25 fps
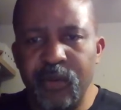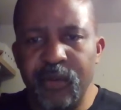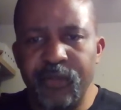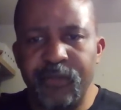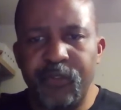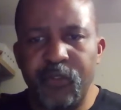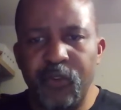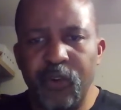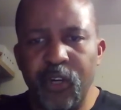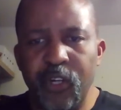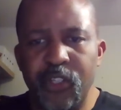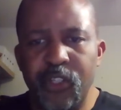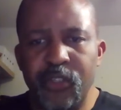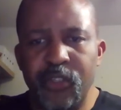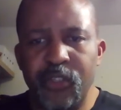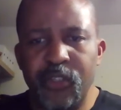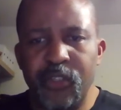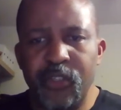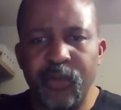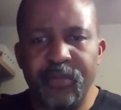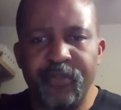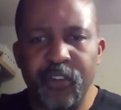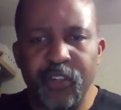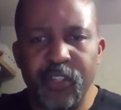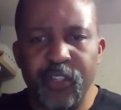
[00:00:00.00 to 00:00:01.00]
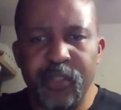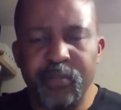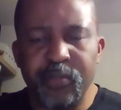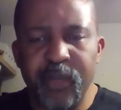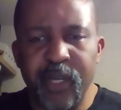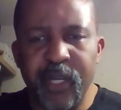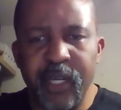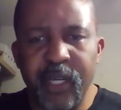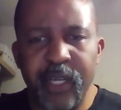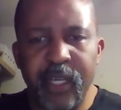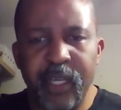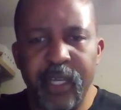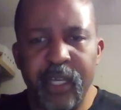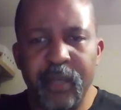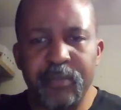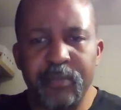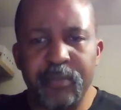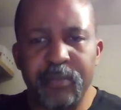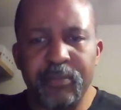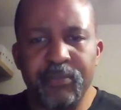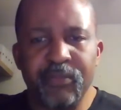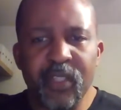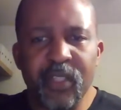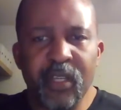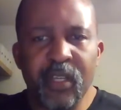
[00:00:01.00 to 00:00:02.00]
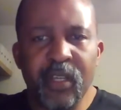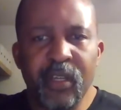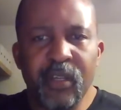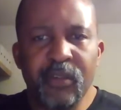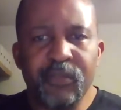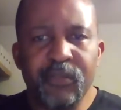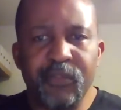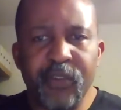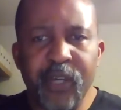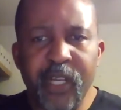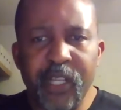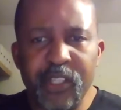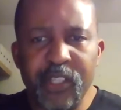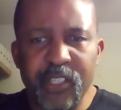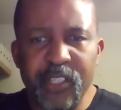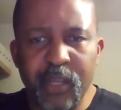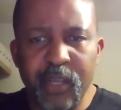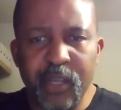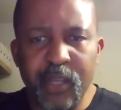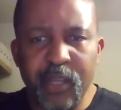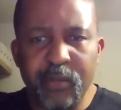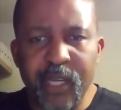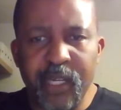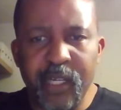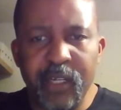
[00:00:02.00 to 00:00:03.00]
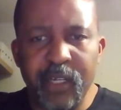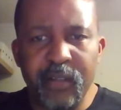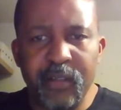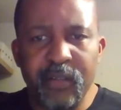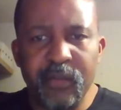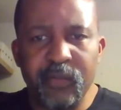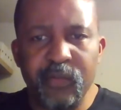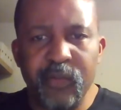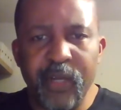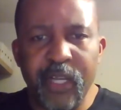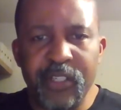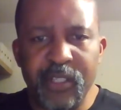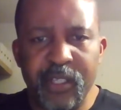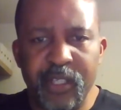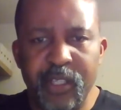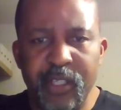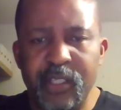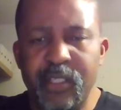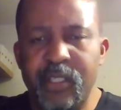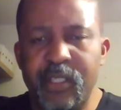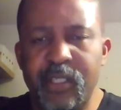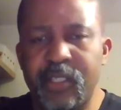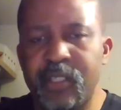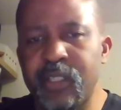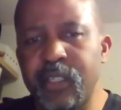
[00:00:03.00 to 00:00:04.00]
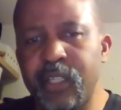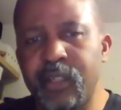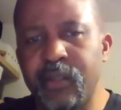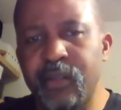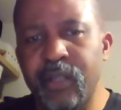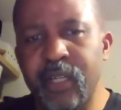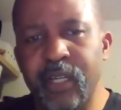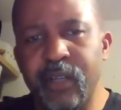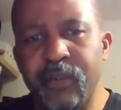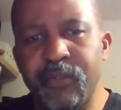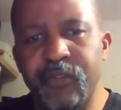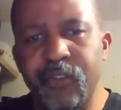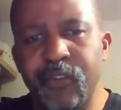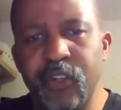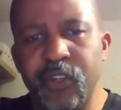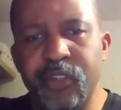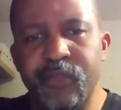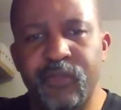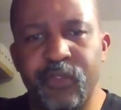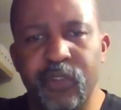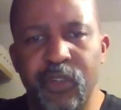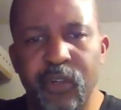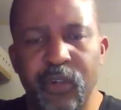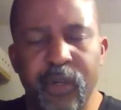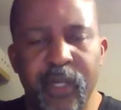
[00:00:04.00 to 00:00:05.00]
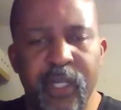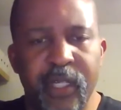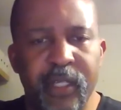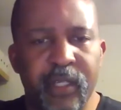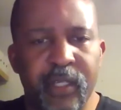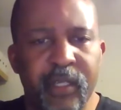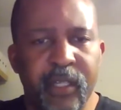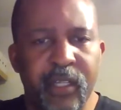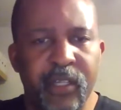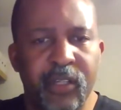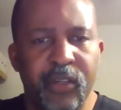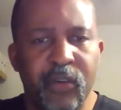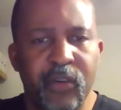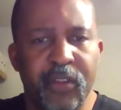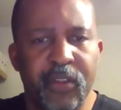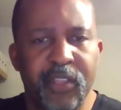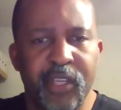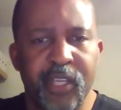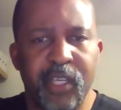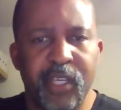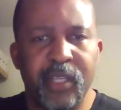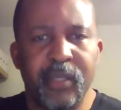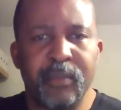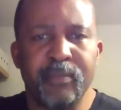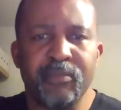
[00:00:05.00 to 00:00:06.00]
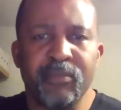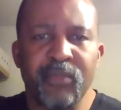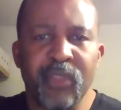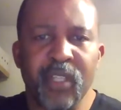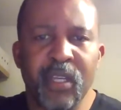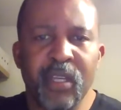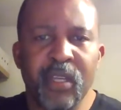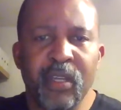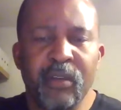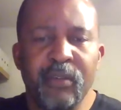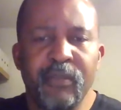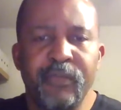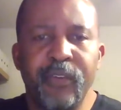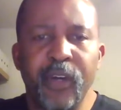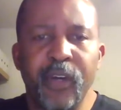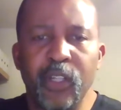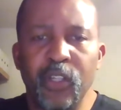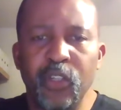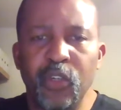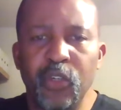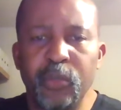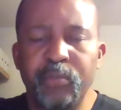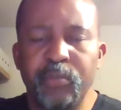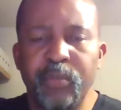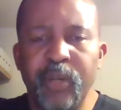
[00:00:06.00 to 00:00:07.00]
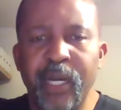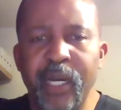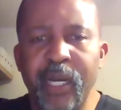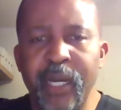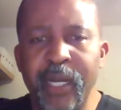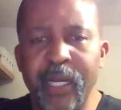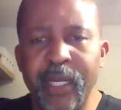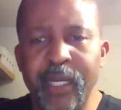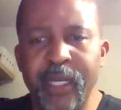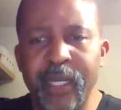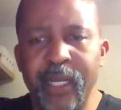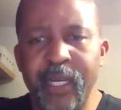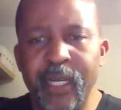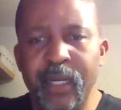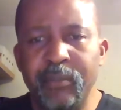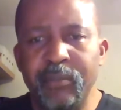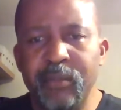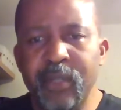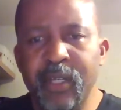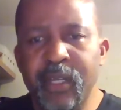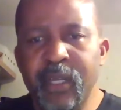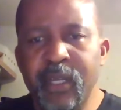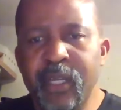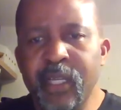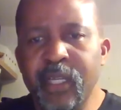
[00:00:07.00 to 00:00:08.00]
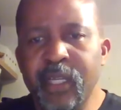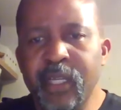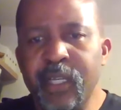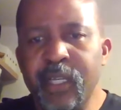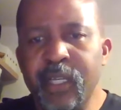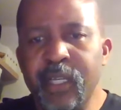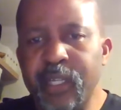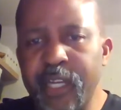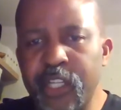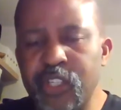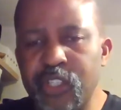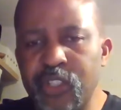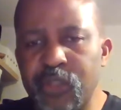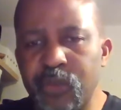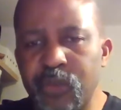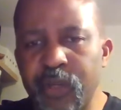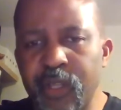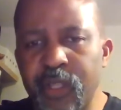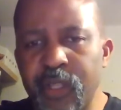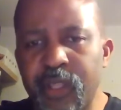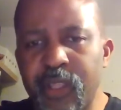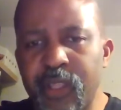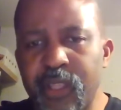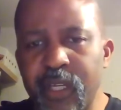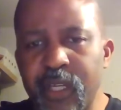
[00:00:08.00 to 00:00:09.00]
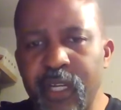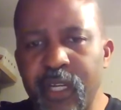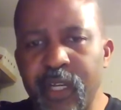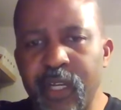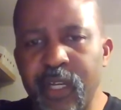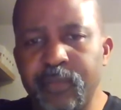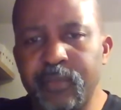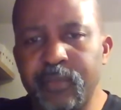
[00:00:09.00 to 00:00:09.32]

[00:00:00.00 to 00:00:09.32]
were forged with first my friends I met on residence in the first floor in North E, followed by connections with